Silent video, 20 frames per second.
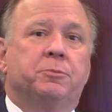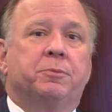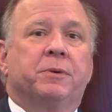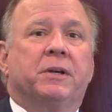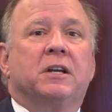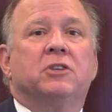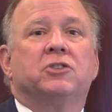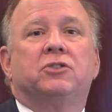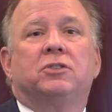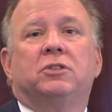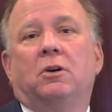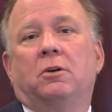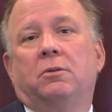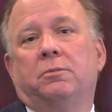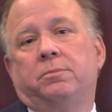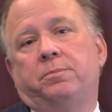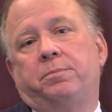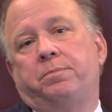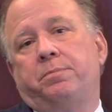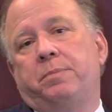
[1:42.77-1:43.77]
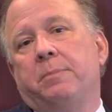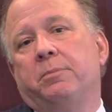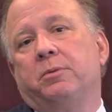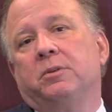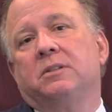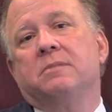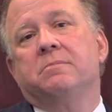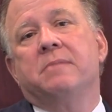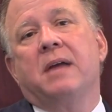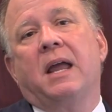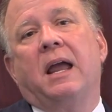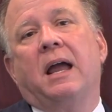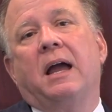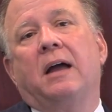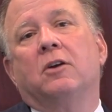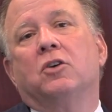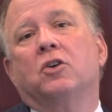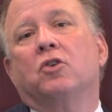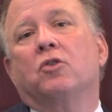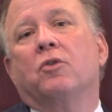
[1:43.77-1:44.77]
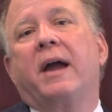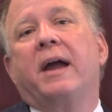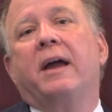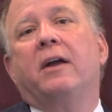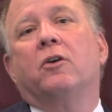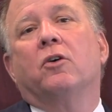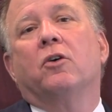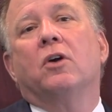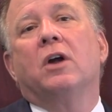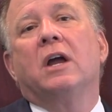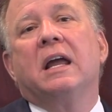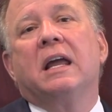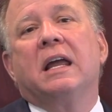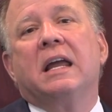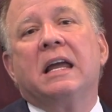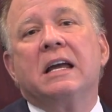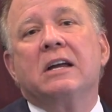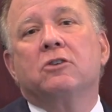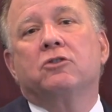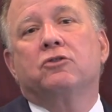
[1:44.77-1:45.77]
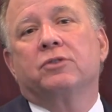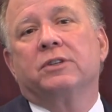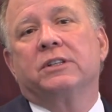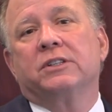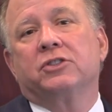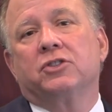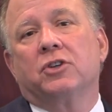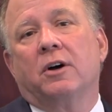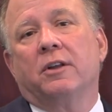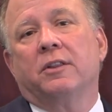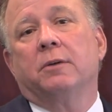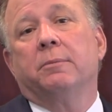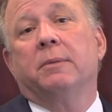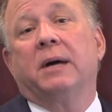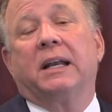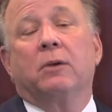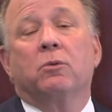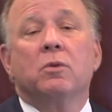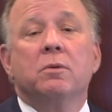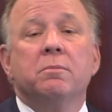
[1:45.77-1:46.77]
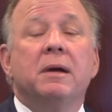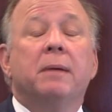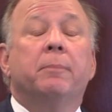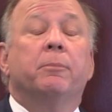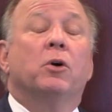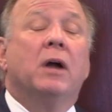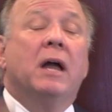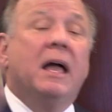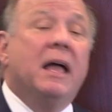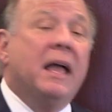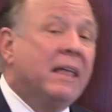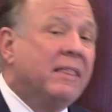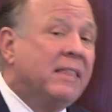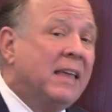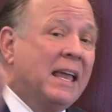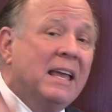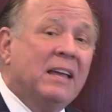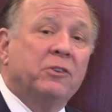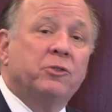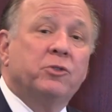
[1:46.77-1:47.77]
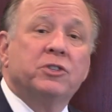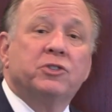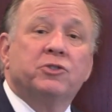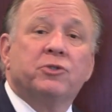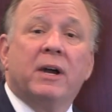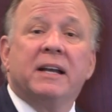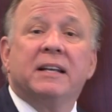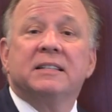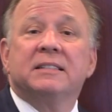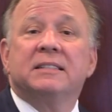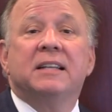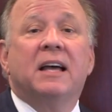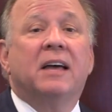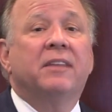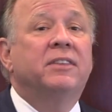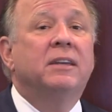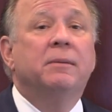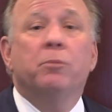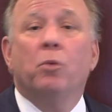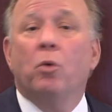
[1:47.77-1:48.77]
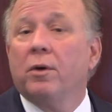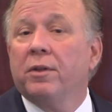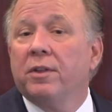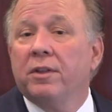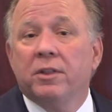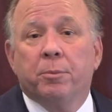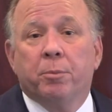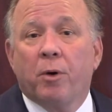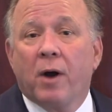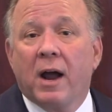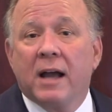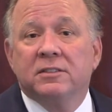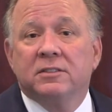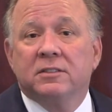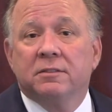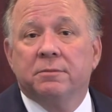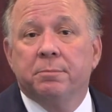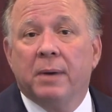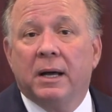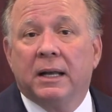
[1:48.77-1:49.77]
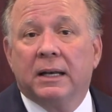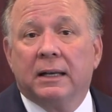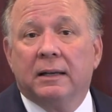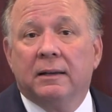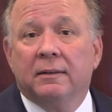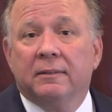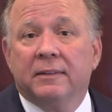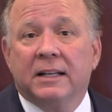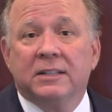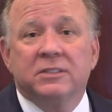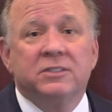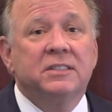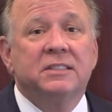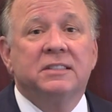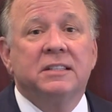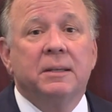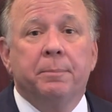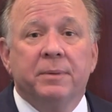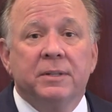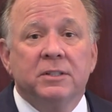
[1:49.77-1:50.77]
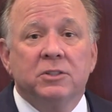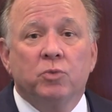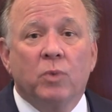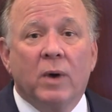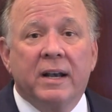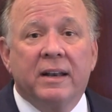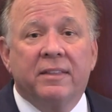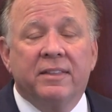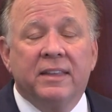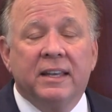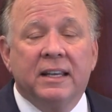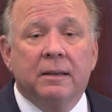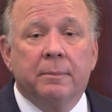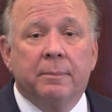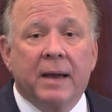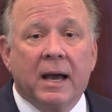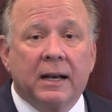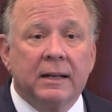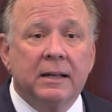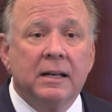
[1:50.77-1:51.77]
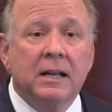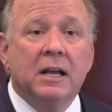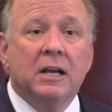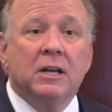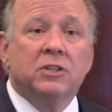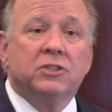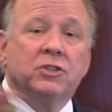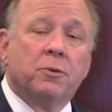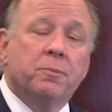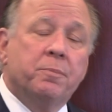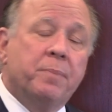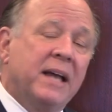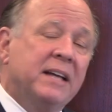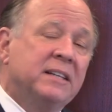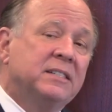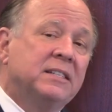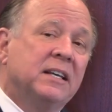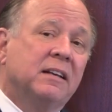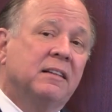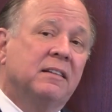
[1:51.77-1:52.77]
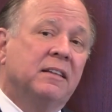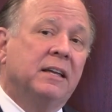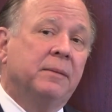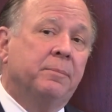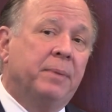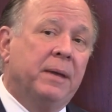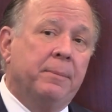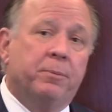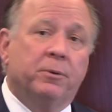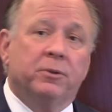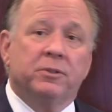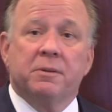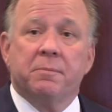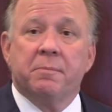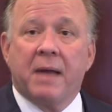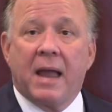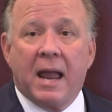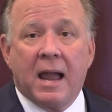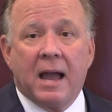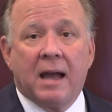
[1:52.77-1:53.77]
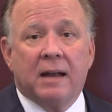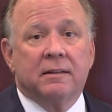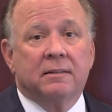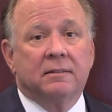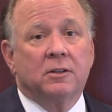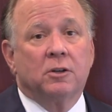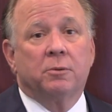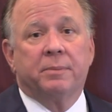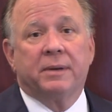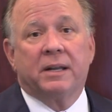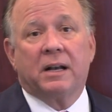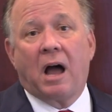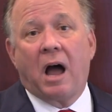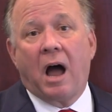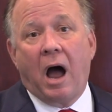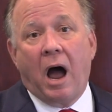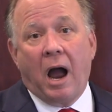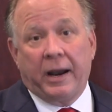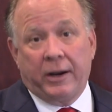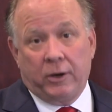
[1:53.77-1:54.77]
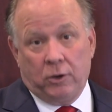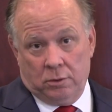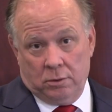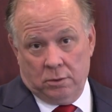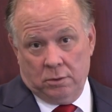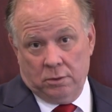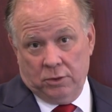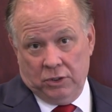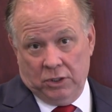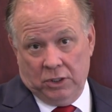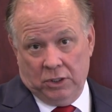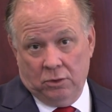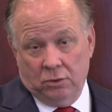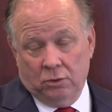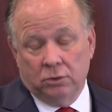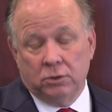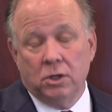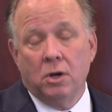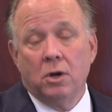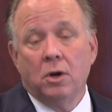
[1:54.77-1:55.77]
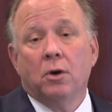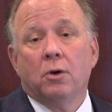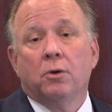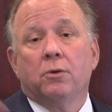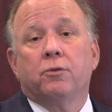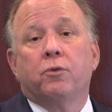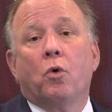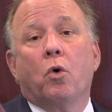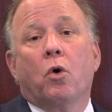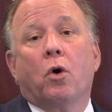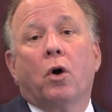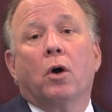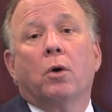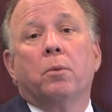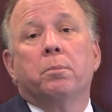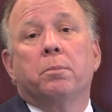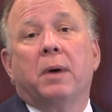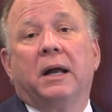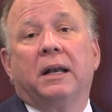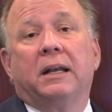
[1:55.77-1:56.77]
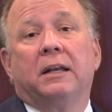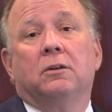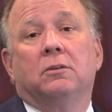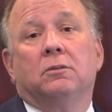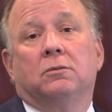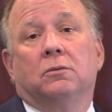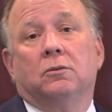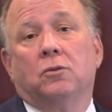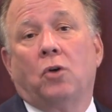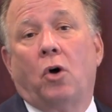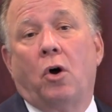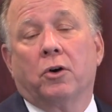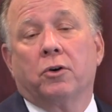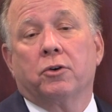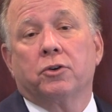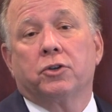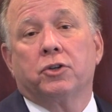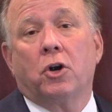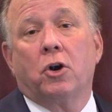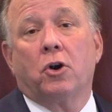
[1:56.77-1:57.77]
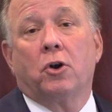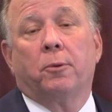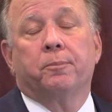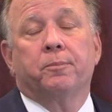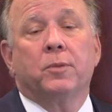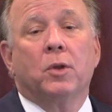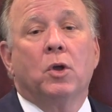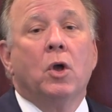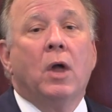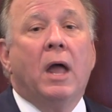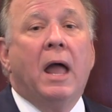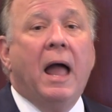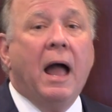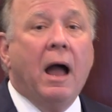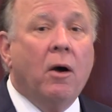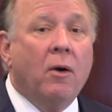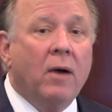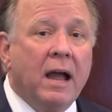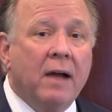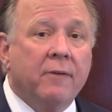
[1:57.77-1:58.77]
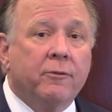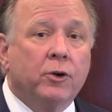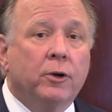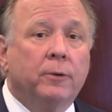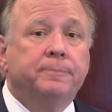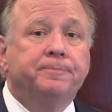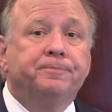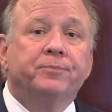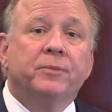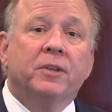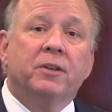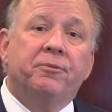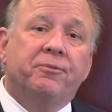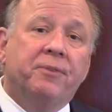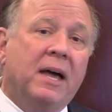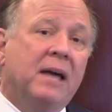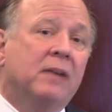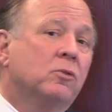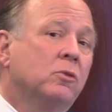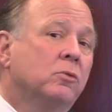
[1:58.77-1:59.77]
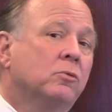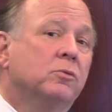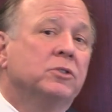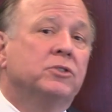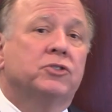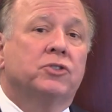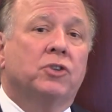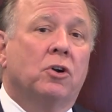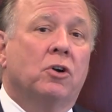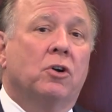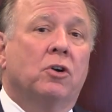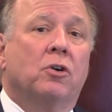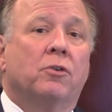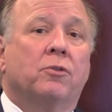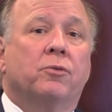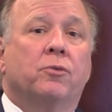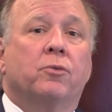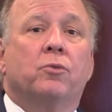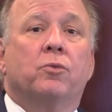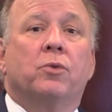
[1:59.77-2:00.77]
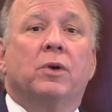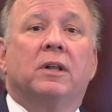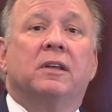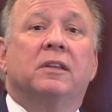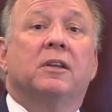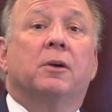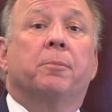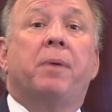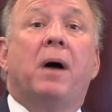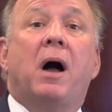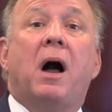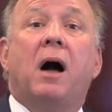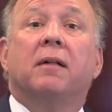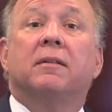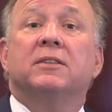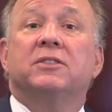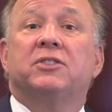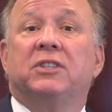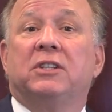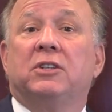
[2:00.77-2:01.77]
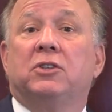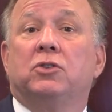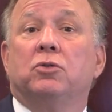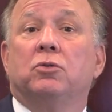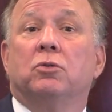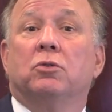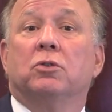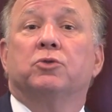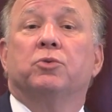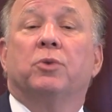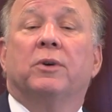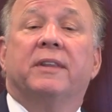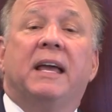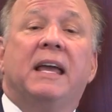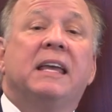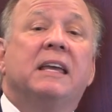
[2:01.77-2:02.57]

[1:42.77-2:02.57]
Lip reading: It's because people demand greater interest on their money. And remember, the interest rate is nothing more than the price of money. That's the simplest way to think about it. So basically people demand a little bit higher yield for money longer term. However, the Federal Reserve, really their policy tools, well, they